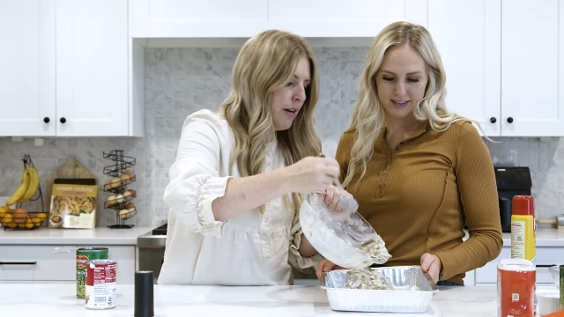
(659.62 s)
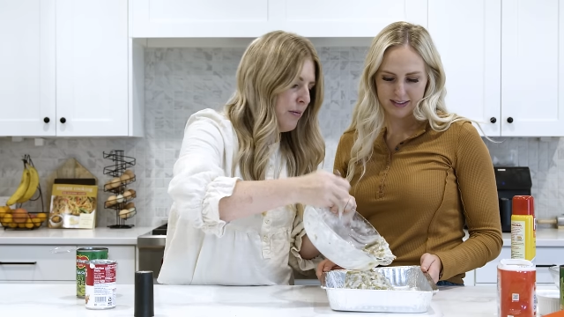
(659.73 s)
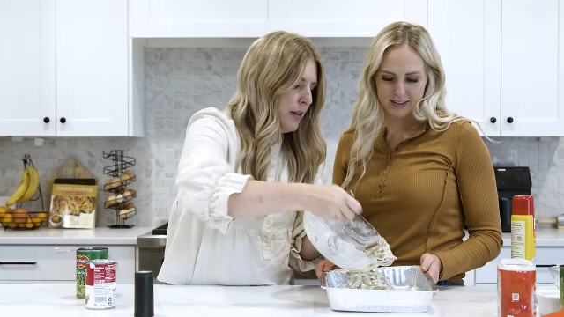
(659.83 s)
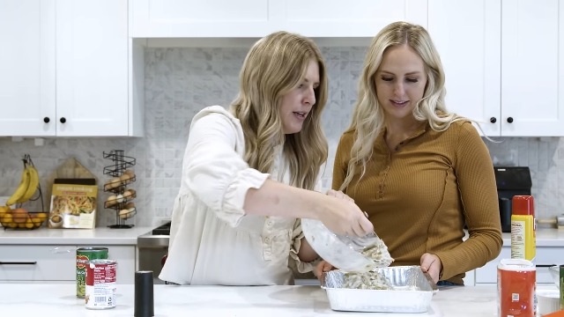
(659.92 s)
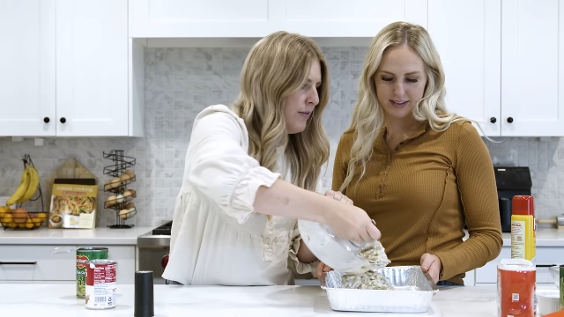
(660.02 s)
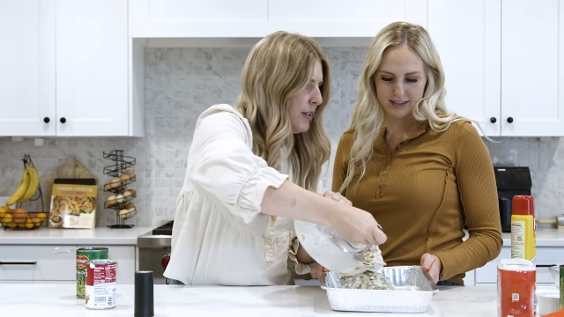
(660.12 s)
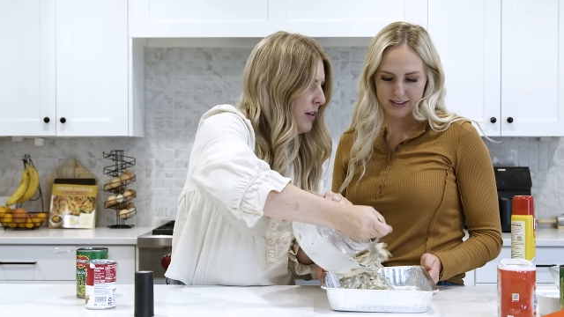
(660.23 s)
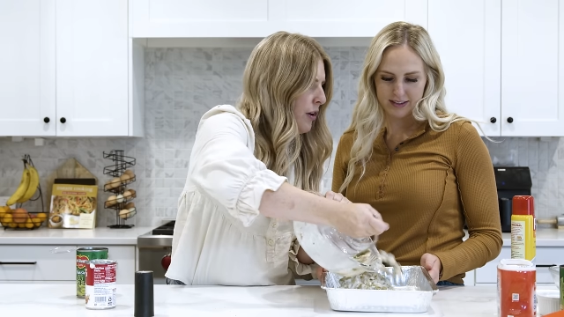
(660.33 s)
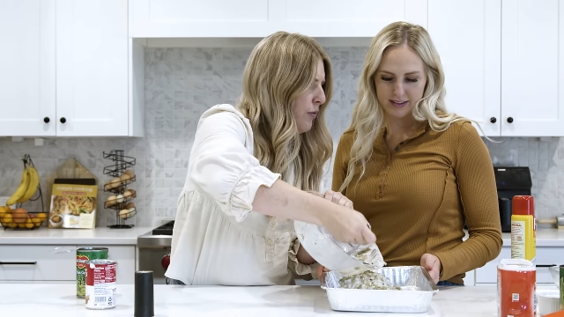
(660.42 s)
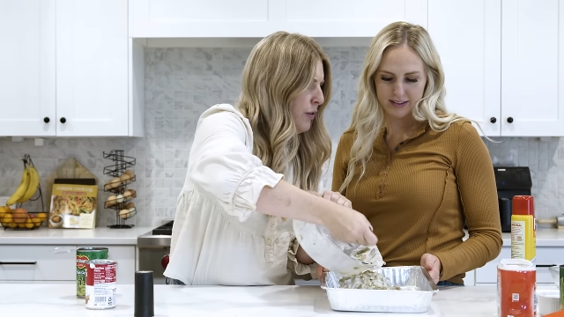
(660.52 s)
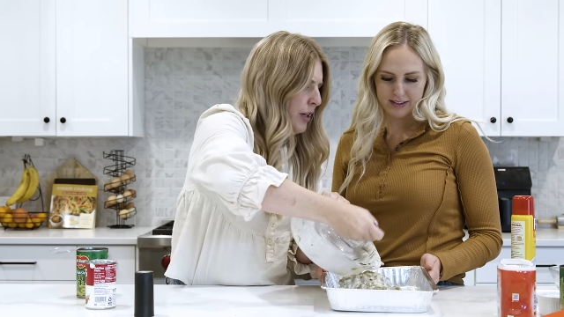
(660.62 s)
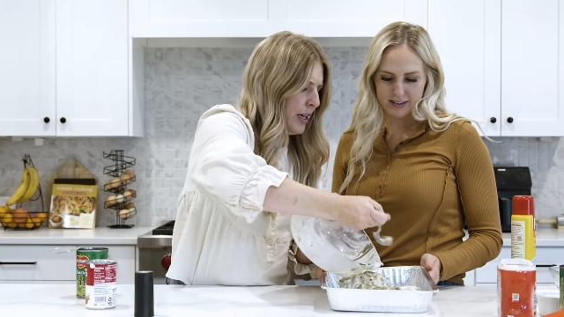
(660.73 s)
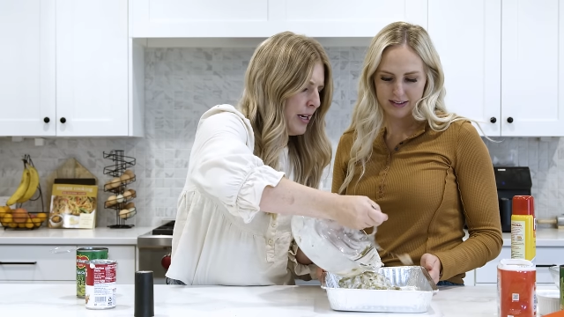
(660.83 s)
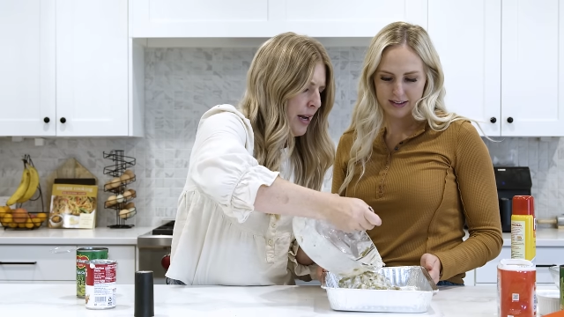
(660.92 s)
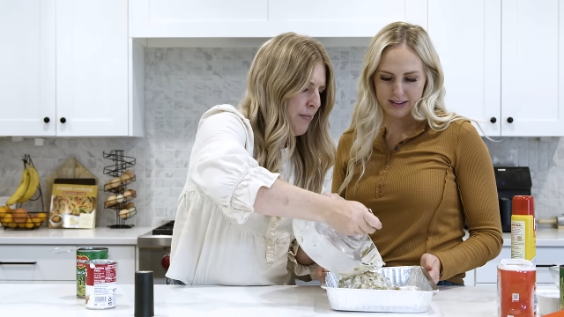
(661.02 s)
Speaker 1: I believe did it call for
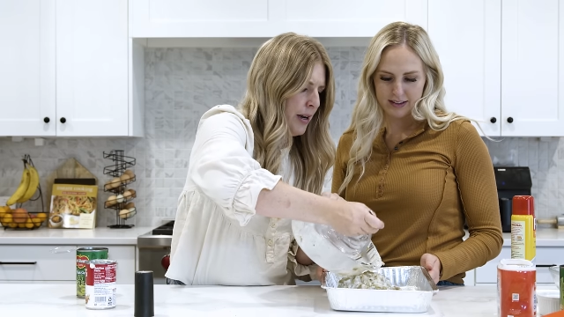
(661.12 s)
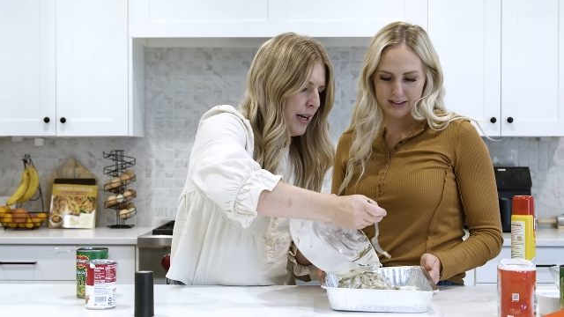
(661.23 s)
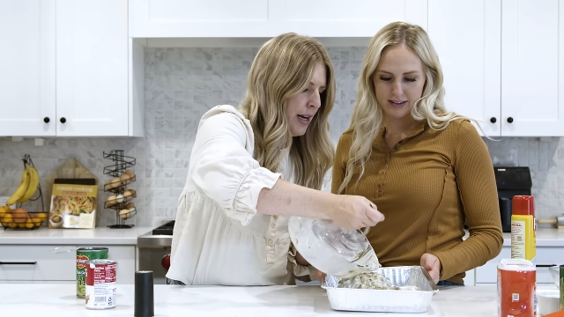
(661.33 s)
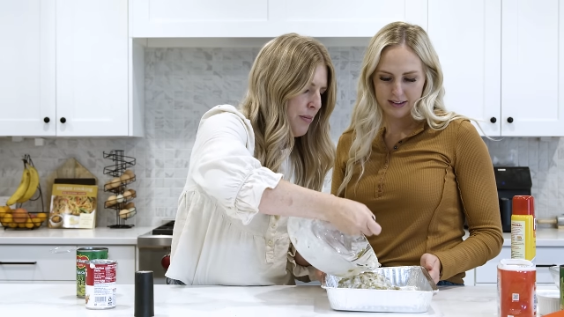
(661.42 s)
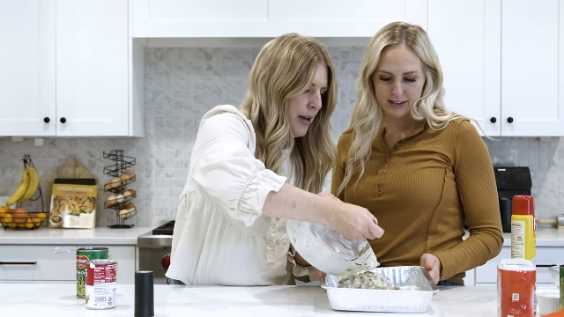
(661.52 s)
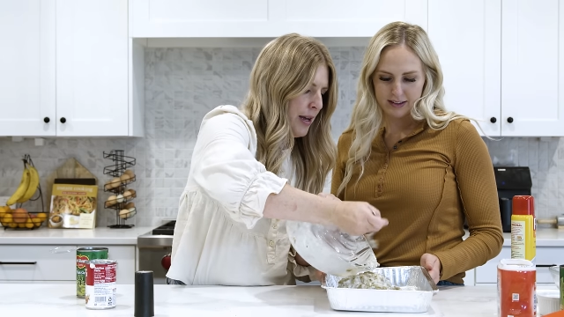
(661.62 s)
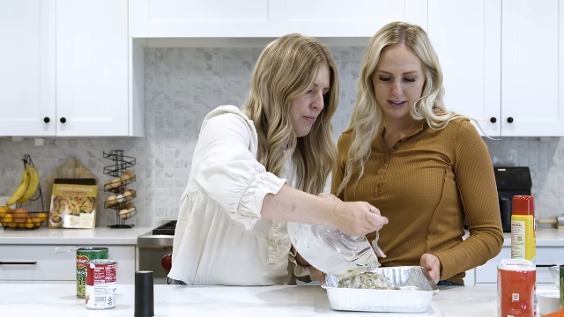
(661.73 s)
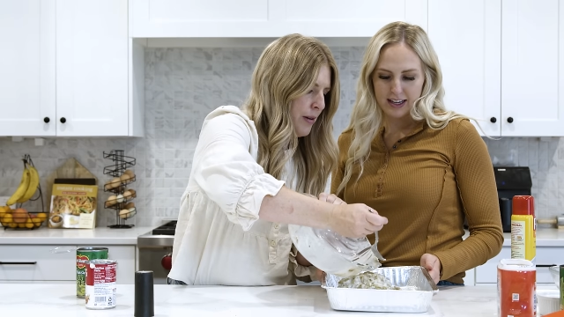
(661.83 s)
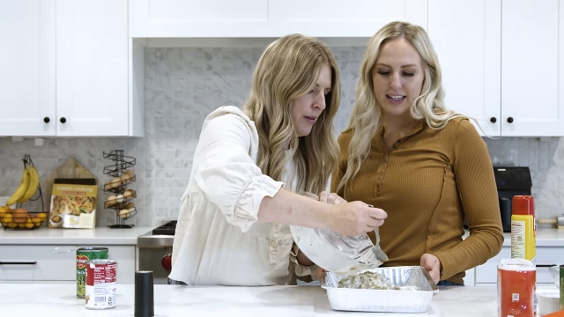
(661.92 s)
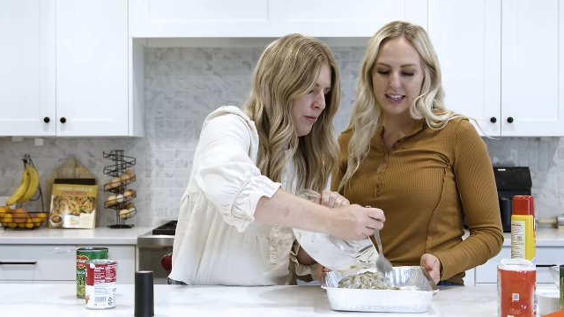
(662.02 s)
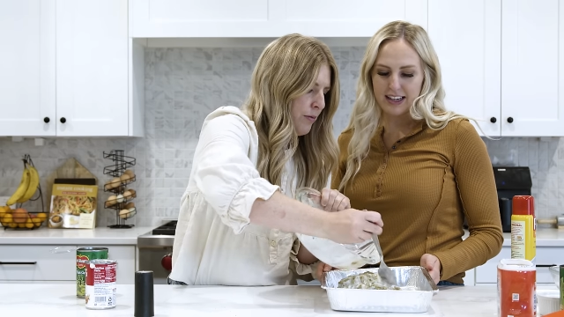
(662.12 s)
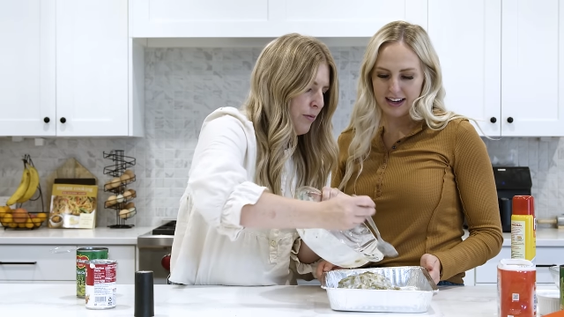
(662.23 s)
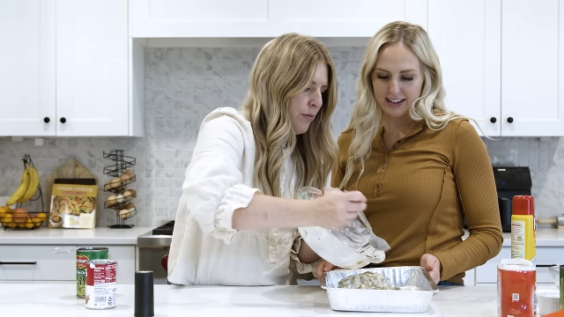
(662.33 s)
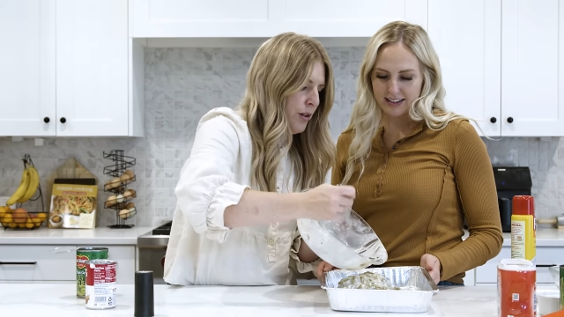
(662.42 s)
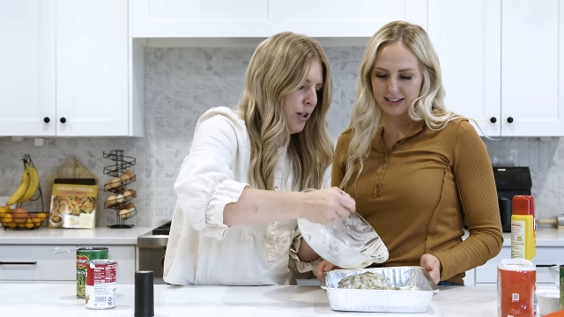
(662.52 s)
like a nine by nine pan, but
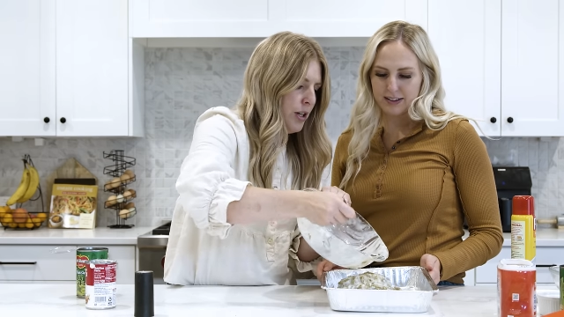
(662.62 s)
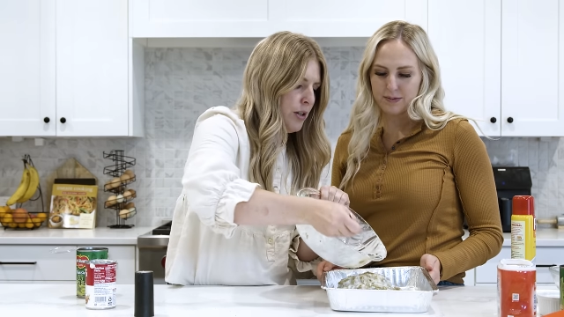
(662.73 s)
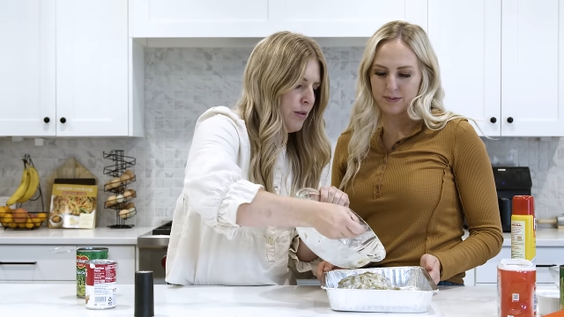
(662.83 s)
yes. we're gonna